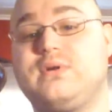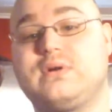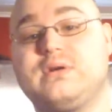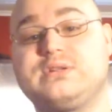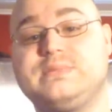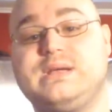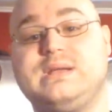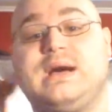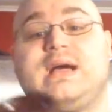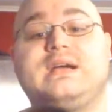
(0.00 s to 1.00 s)
I go to bed,
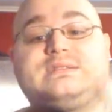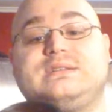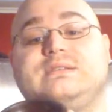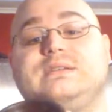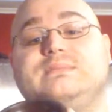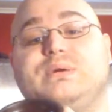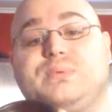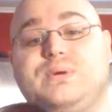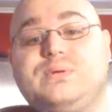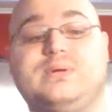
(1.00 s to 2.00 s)
I actually clean my
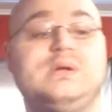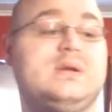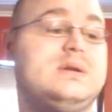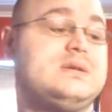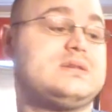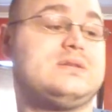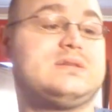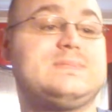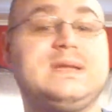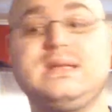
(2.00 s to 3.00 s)
bowl. So let's
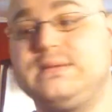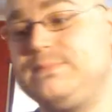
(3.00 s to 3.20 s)
begin.